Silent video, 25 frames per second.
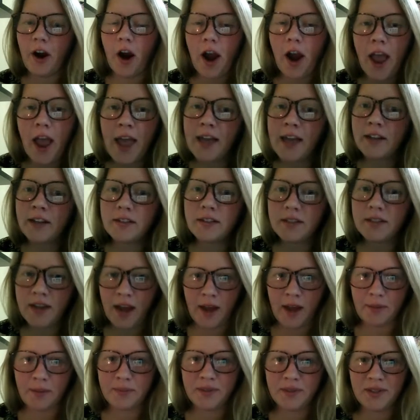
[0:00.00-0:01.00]
8
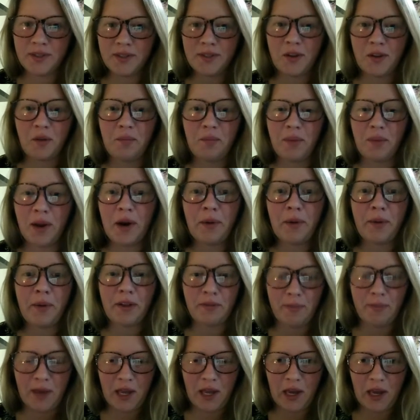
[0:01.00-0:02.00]
steps, so bear with
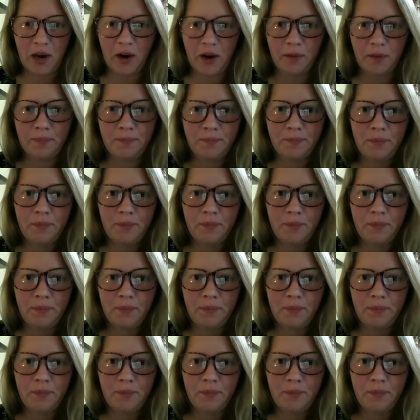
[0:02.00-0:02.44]
me here.